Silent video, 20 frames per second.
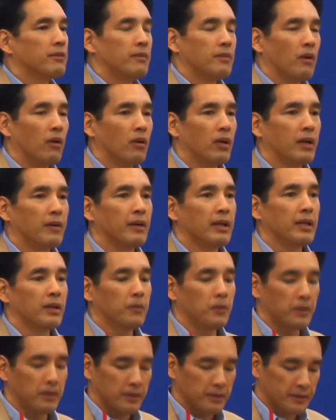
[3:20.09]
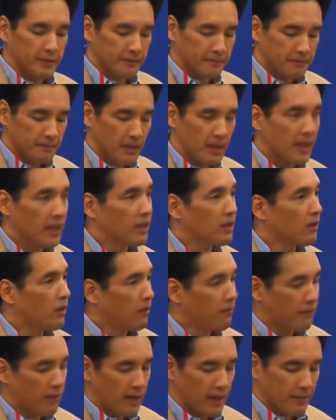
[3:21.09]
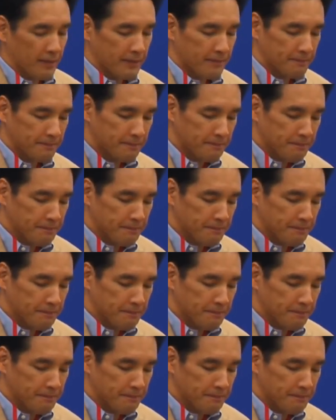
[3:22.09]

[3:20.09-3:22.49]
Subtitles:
from all around the world. Thank you all for coming.